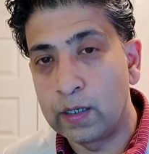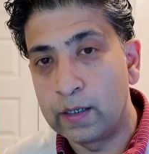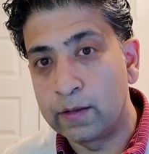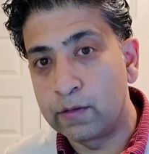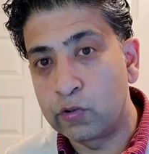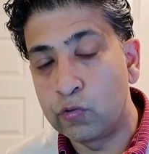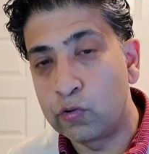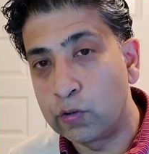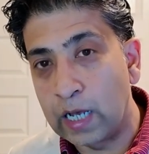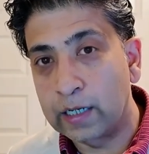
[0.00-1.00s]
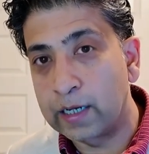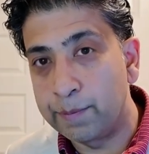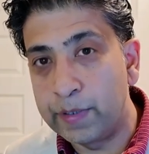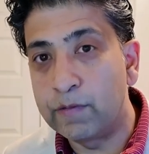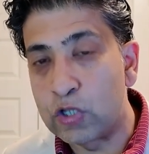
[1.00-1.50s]
to kind of
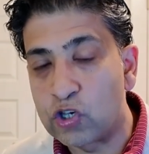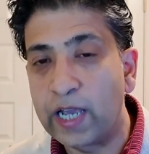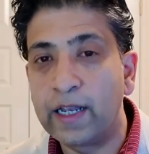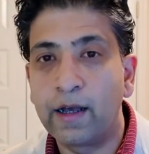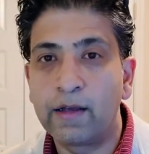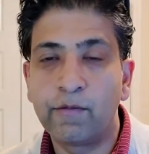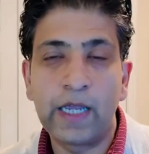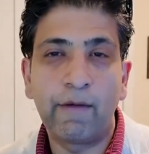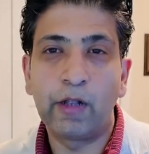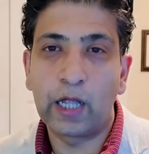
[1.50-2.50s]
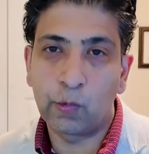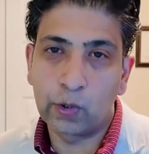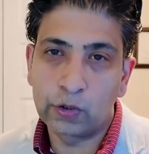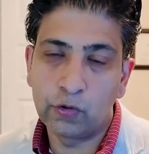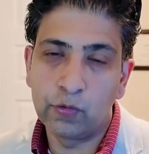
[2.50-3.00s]
compete with China, we have a lot of
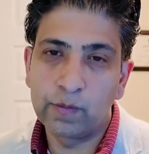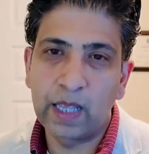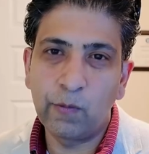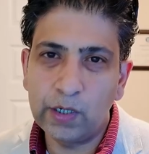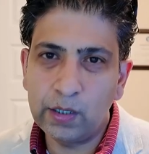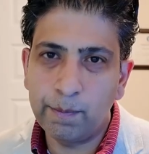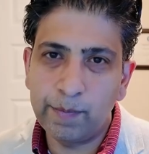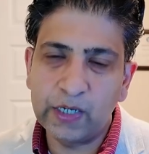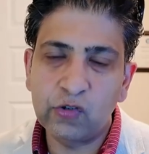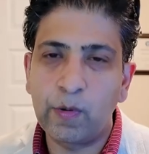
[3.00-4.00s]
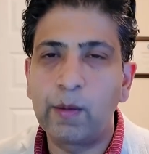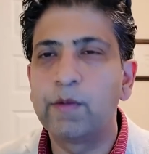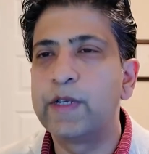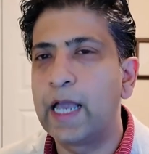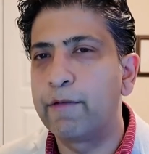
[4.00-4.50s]
work to do. And one of the biggest
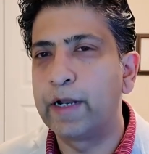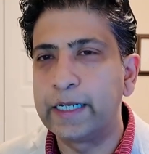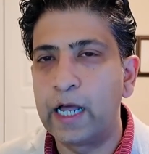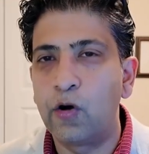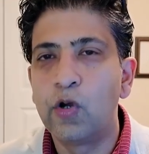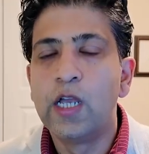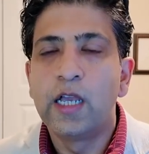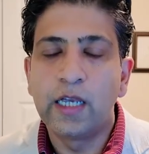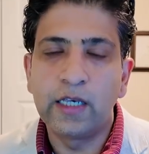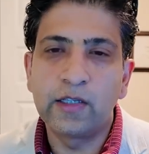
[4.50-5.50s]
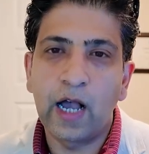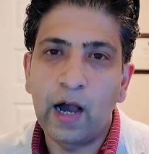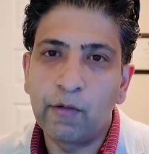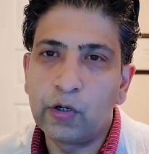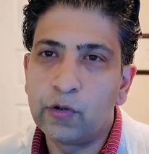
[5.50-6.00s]
problems we have right now is
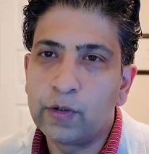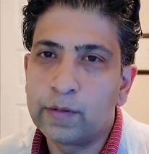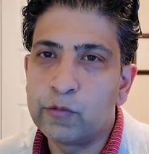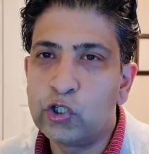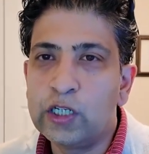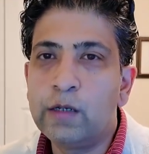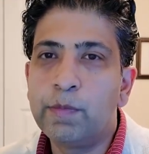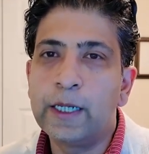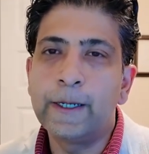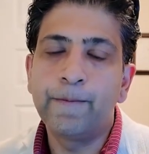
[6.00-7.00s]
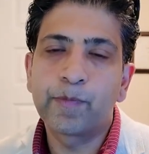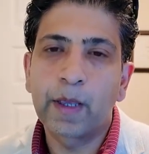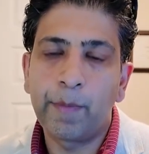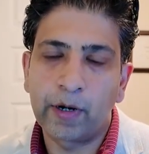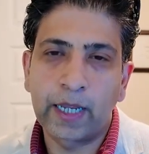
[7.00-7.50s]
our GDP
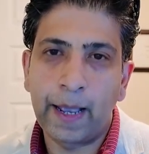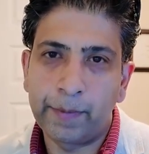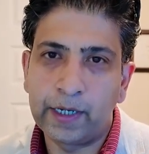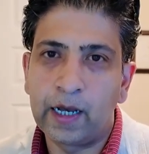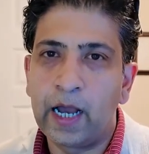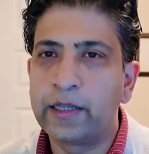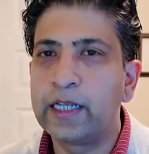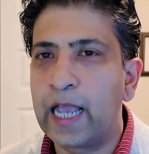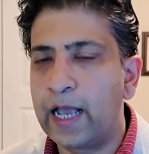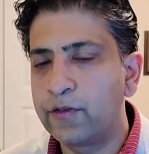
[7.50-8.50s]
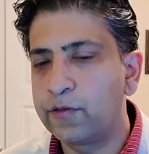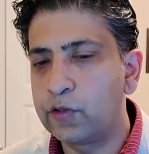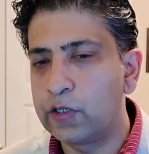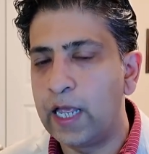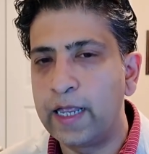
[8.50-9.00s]
per capita. I think as
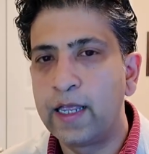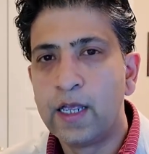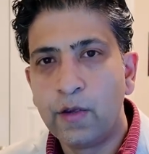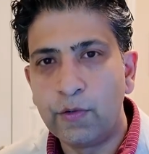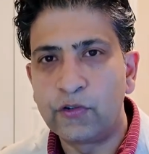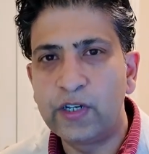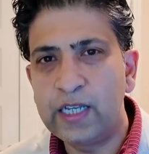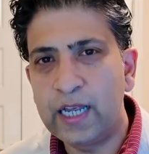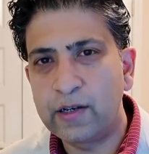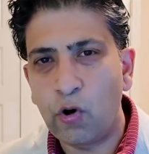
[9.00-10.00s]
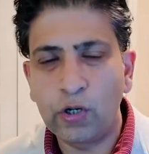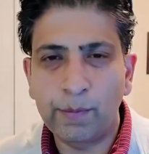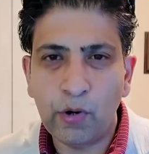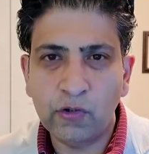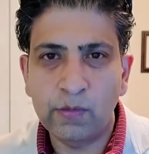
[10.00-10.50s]
of today, we're sitting on
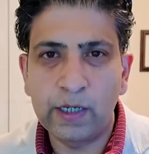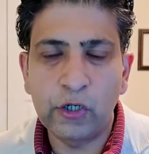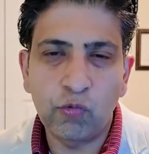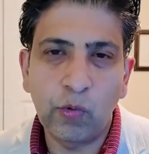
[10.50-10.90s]
approximately